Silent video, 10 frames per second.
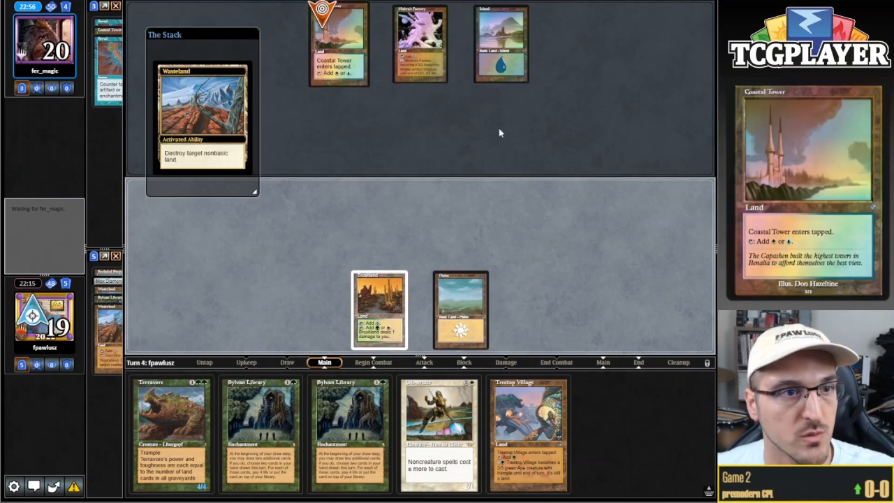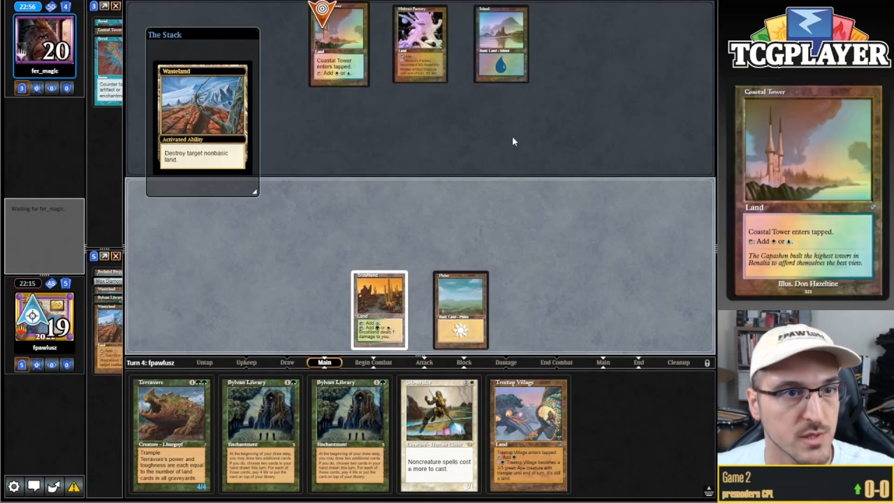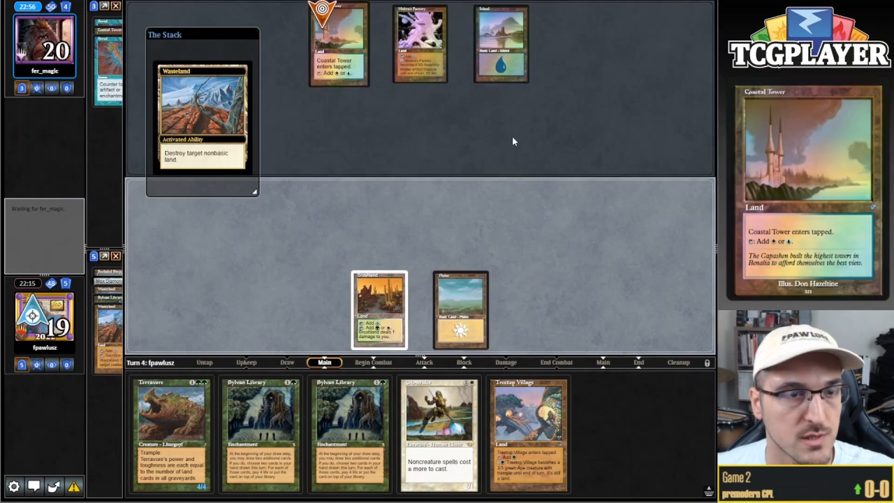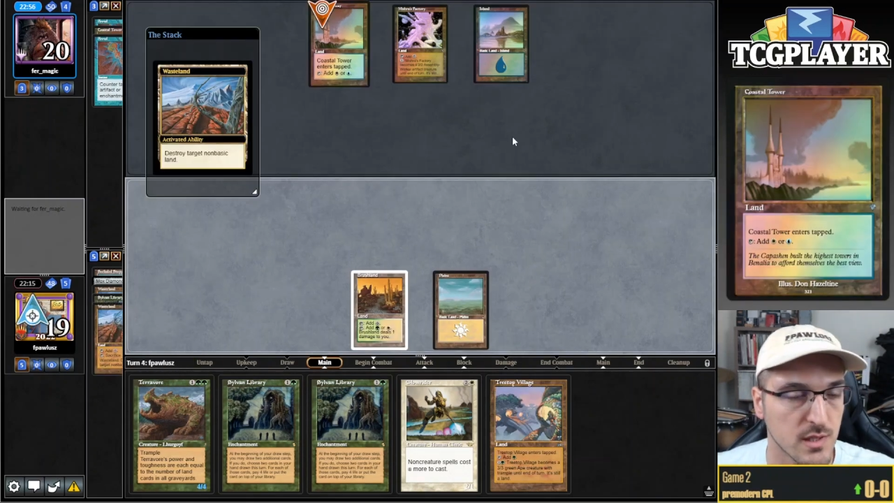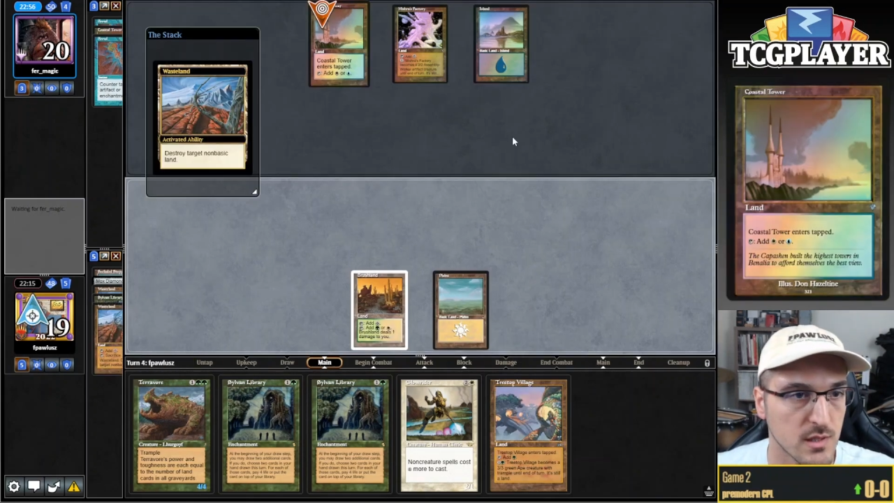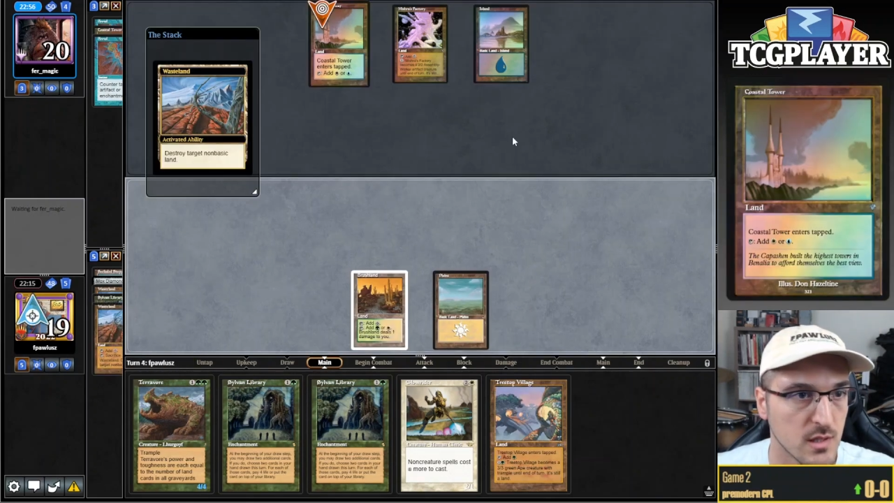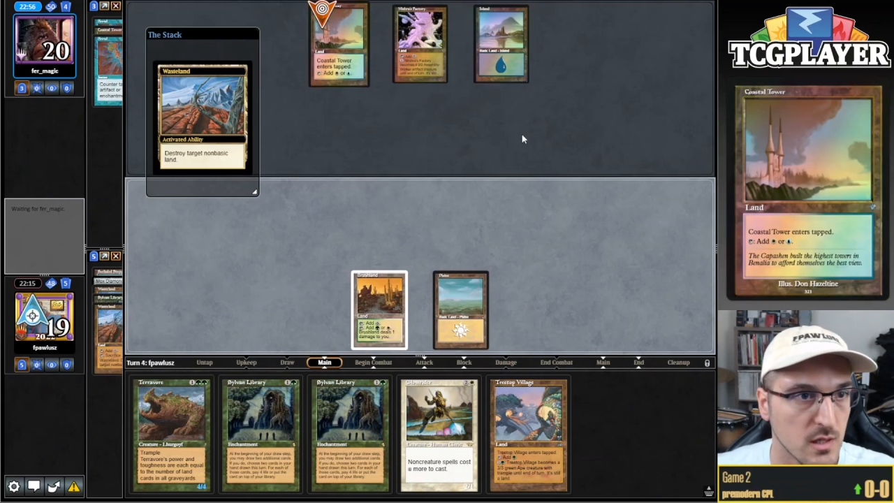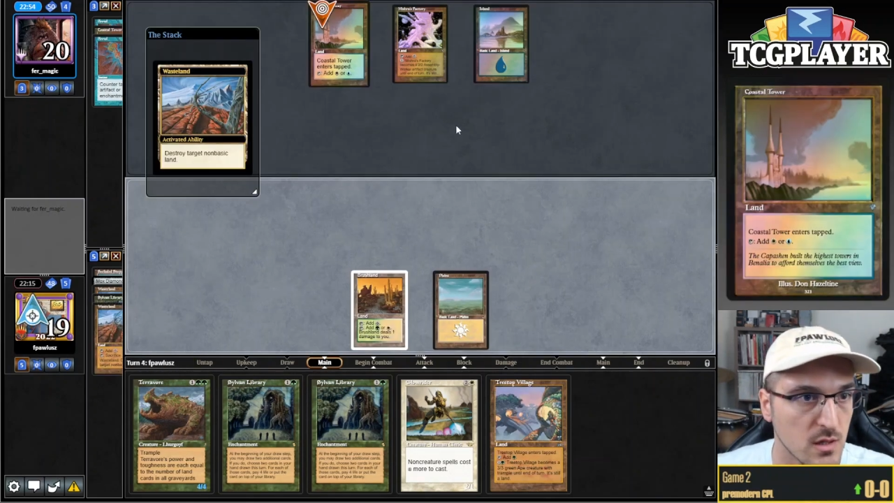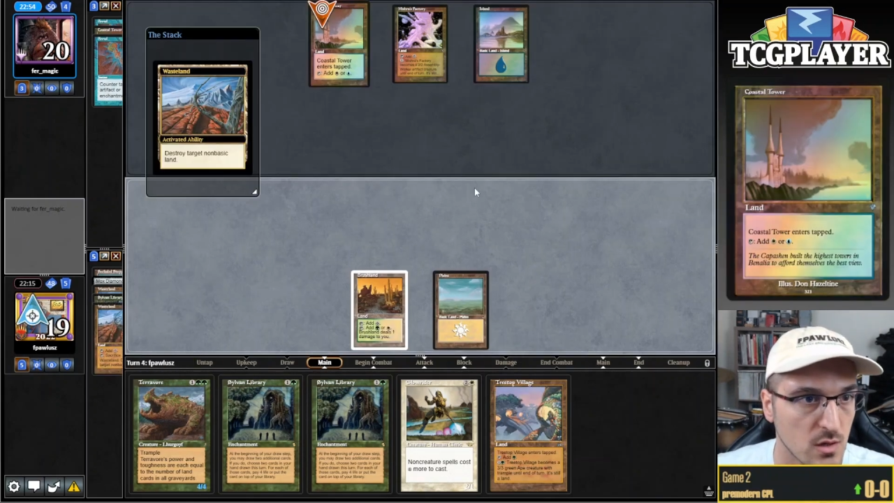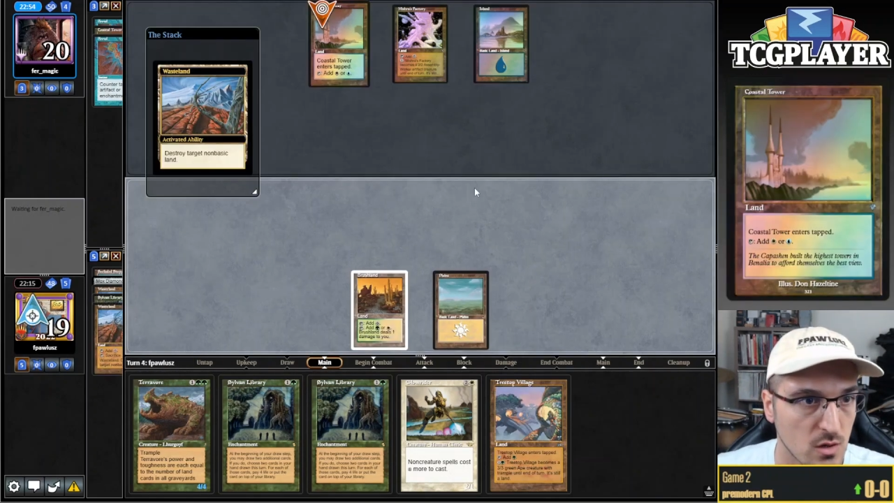Wasteland
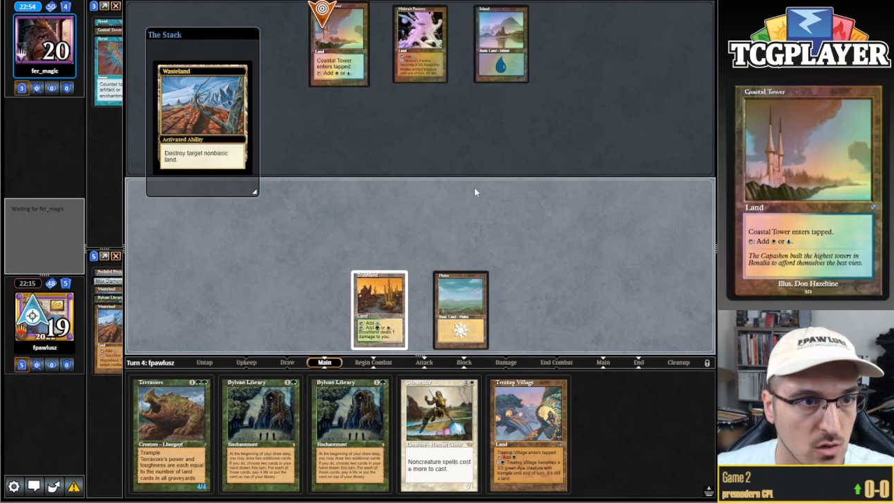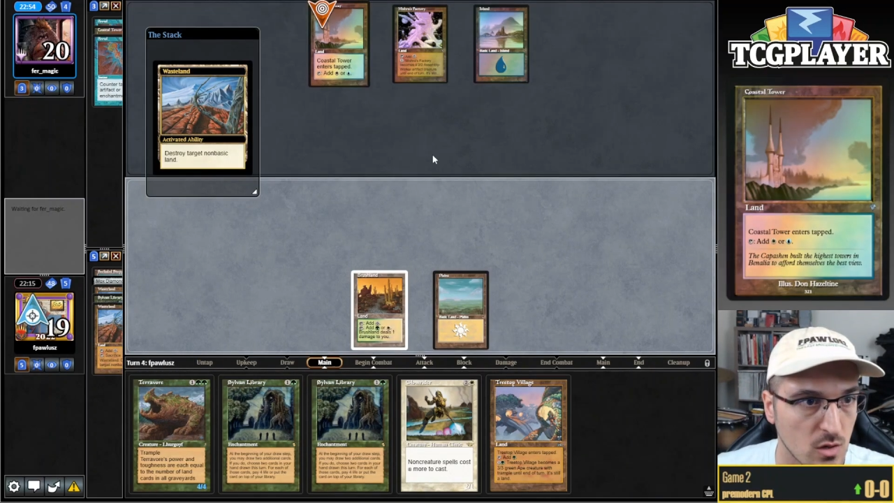here.